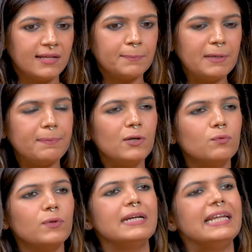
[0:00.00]
The people who
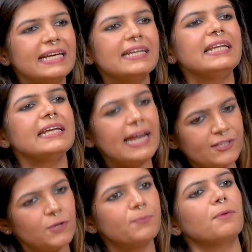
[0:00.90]
would legally
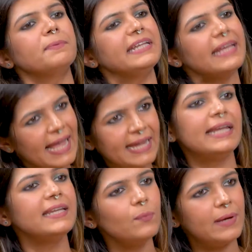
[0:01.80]
get your property
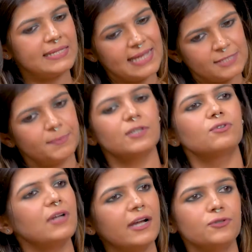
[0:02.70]
anyways as per the
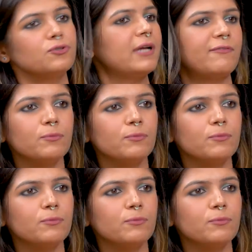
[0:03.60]
Quran, you don't have